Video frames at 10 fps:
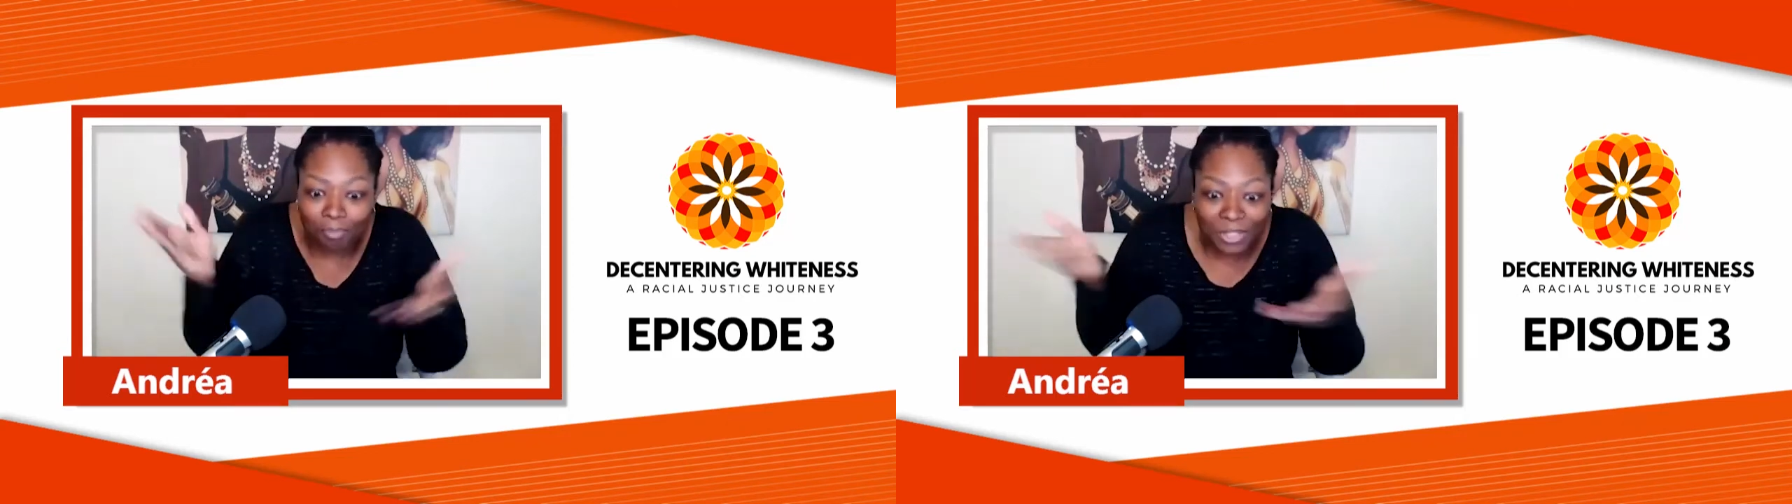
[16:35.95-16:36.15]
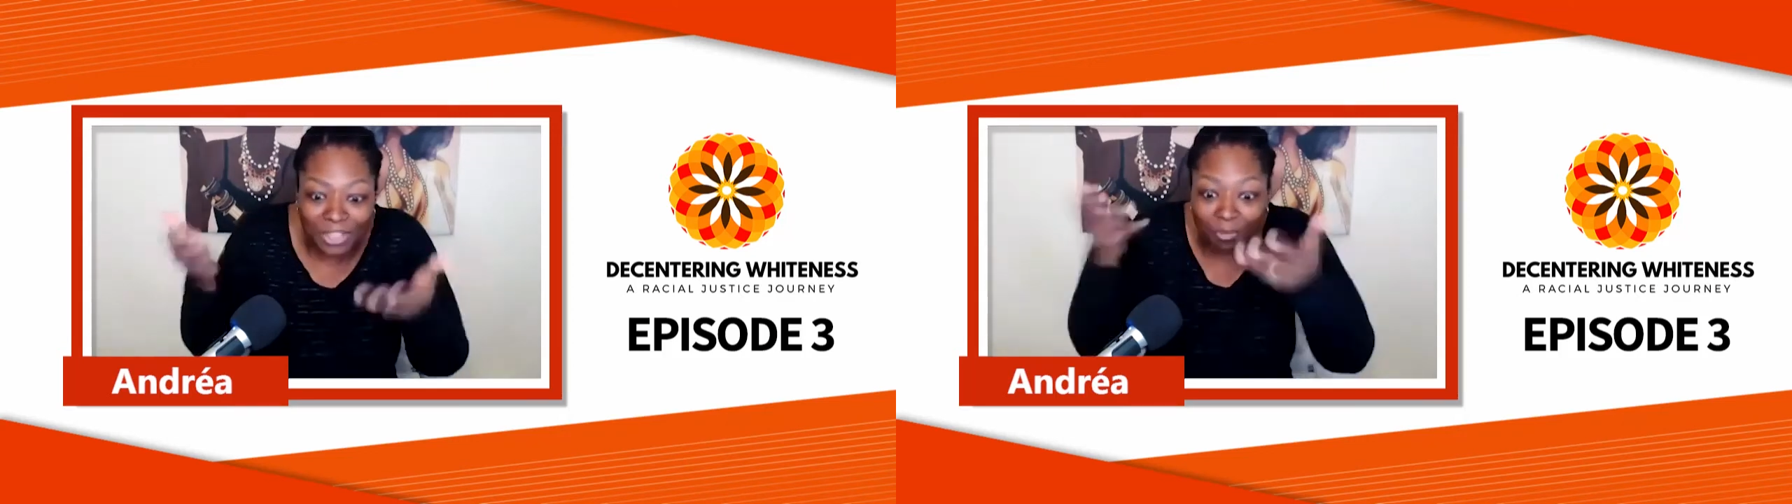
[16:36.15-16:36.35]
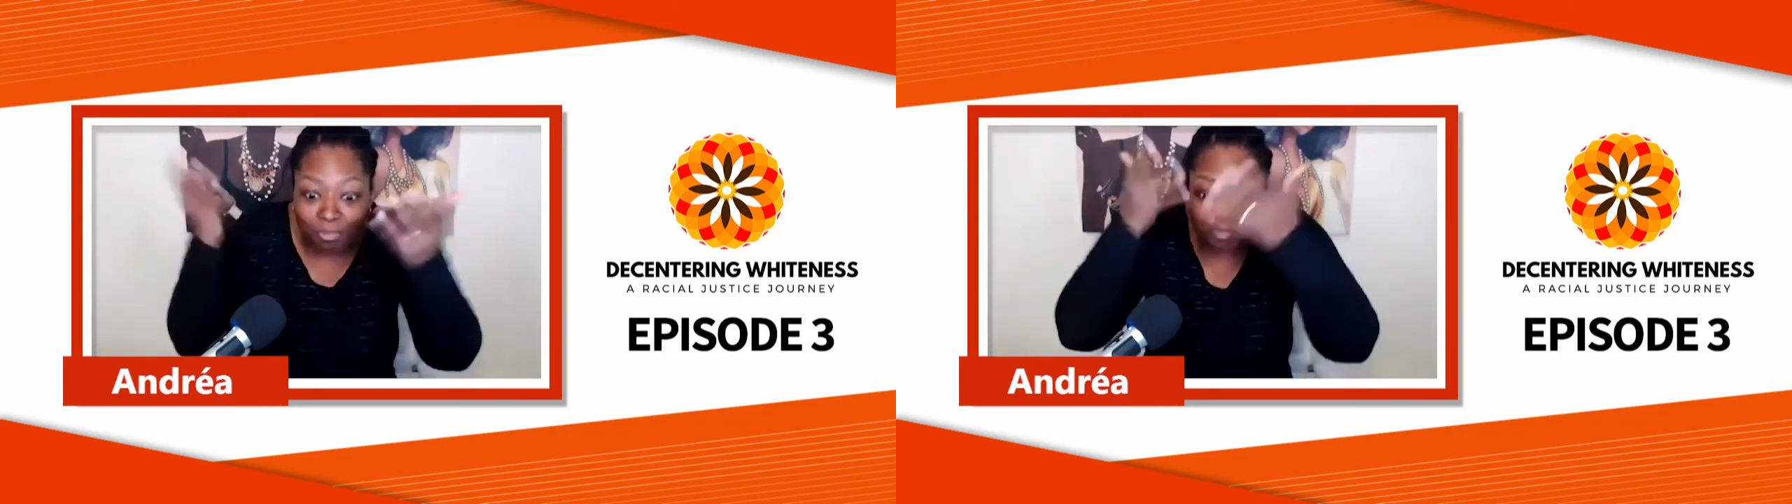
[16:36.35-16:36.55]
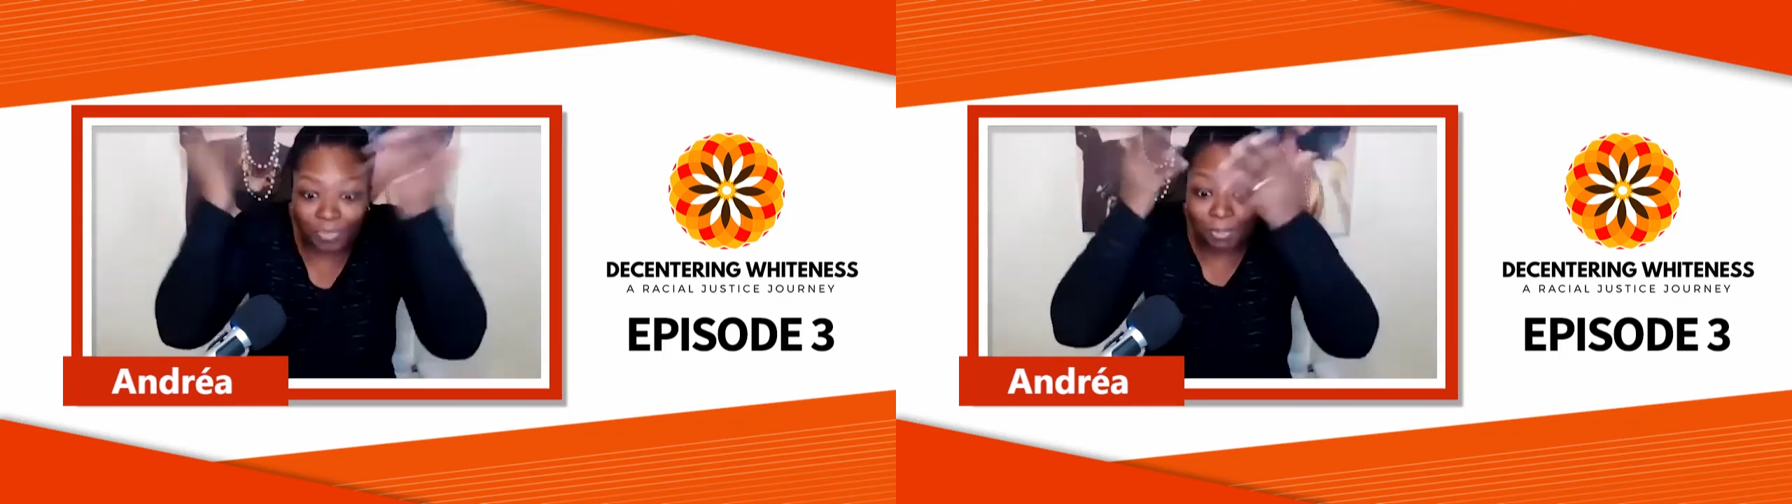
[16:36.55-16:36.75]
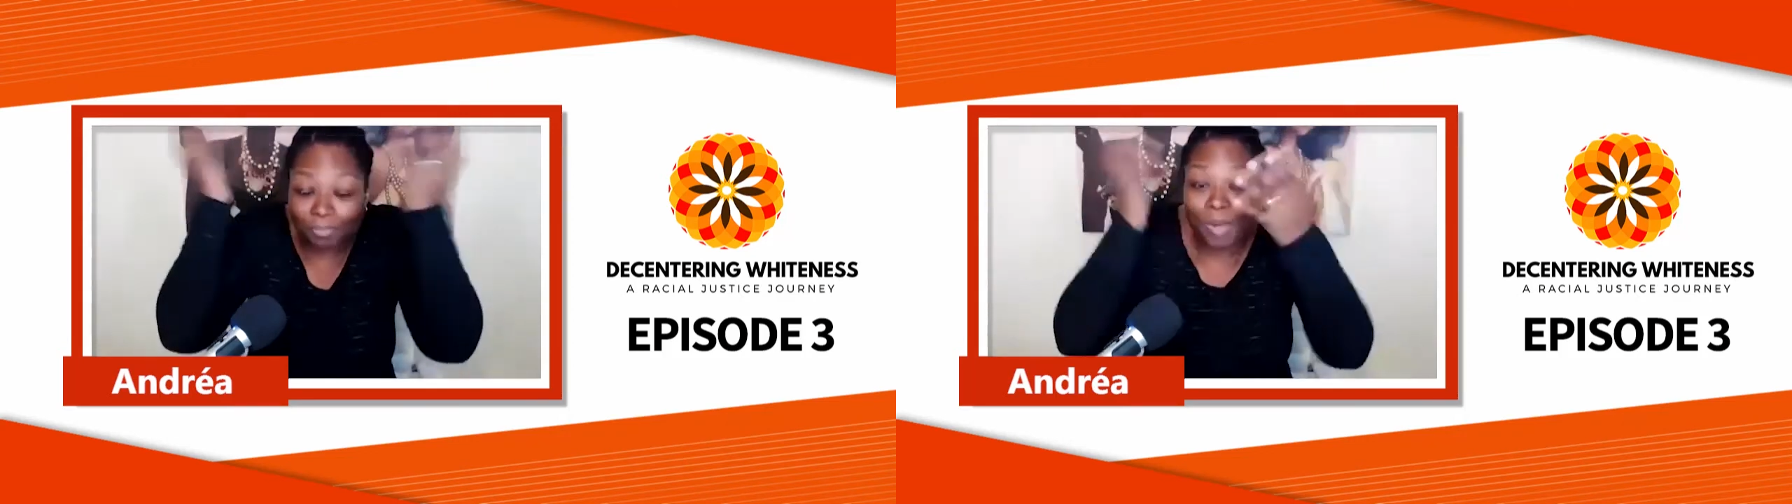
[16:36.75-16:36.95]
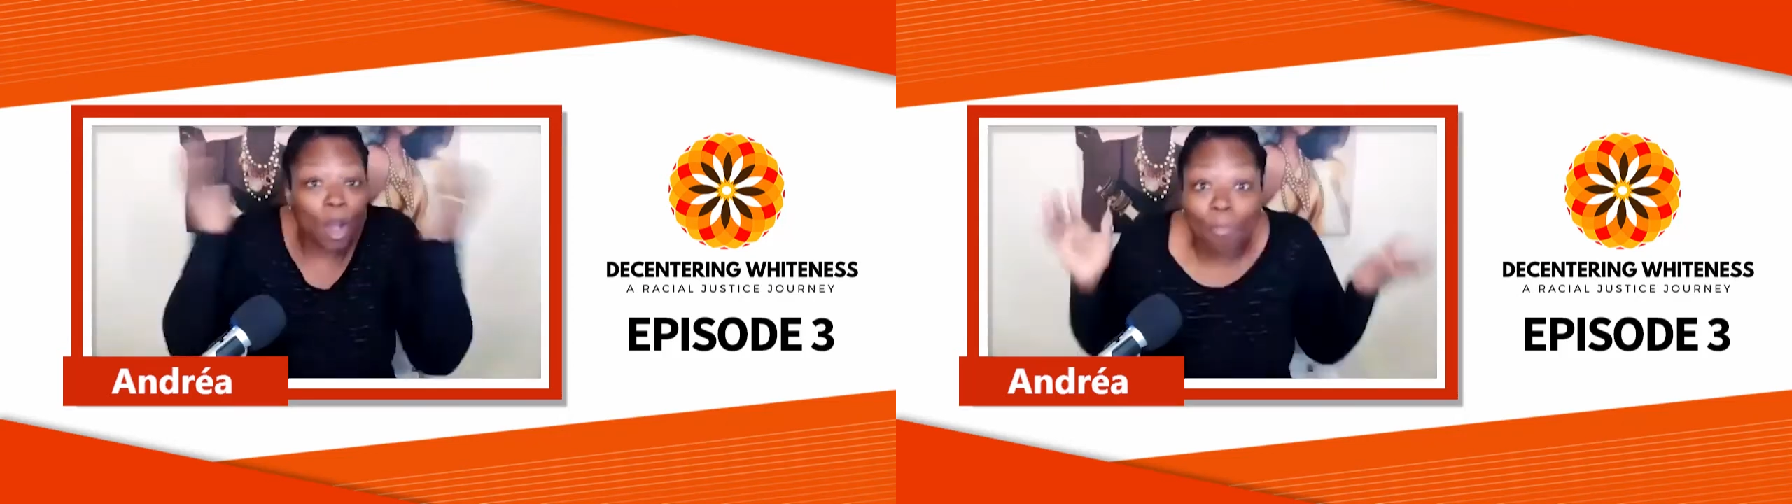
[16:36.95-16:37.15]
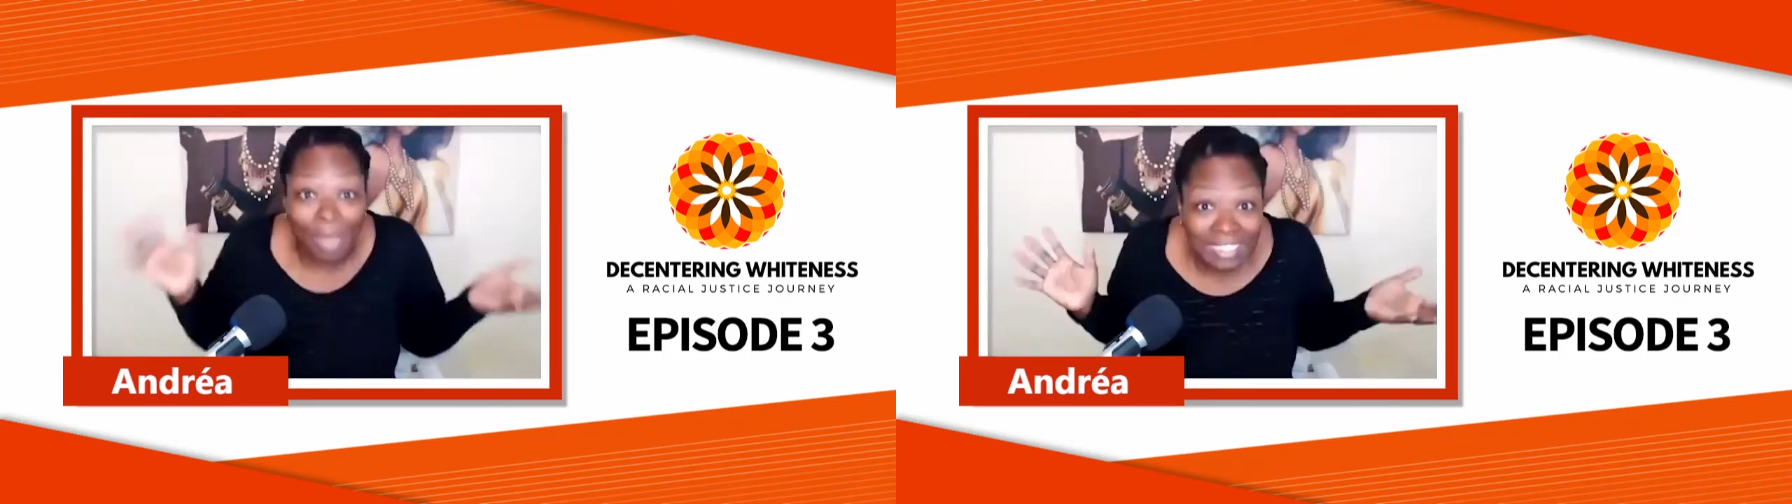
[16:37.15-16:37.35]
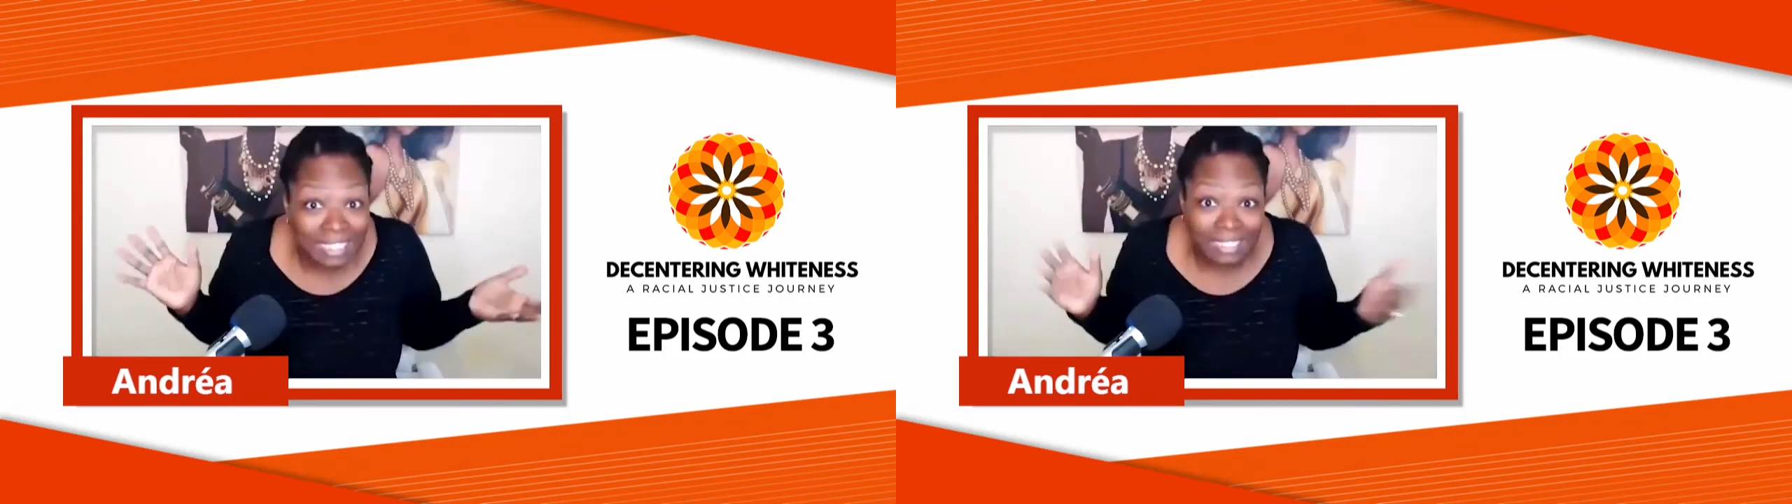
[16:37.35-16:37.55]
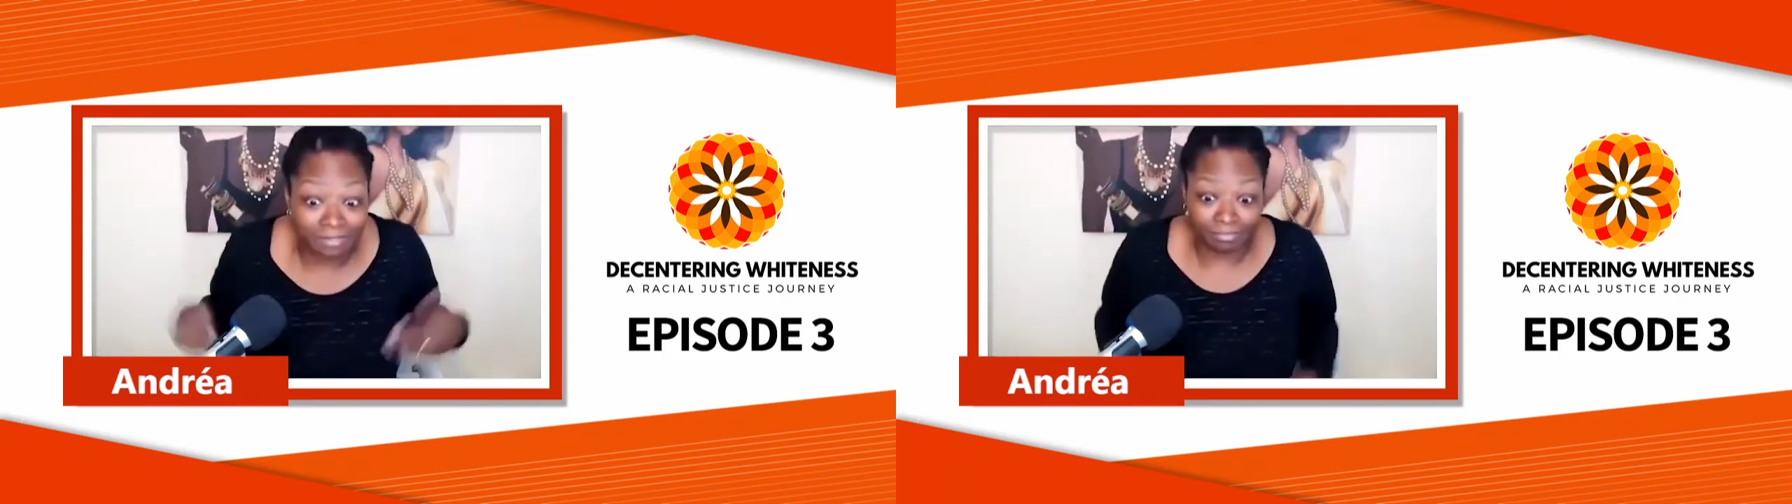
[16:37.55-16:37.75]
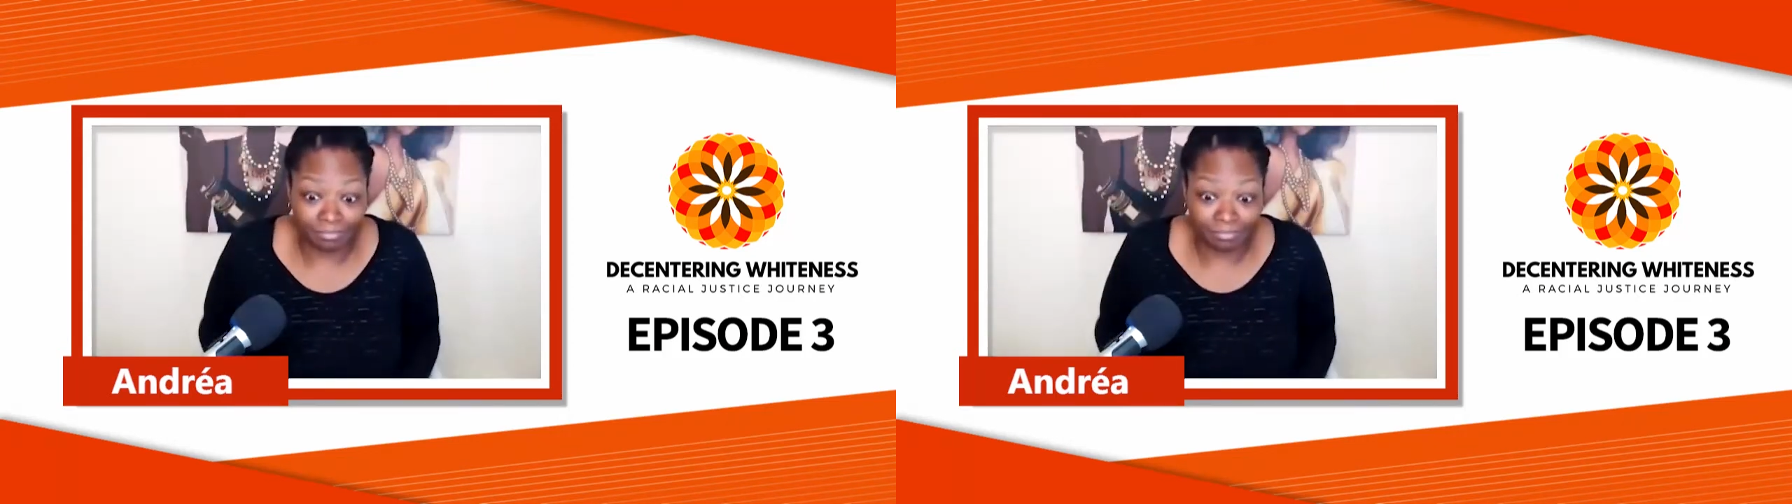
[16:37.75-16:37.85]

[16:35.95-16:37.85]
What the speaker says: but they're all Mexican.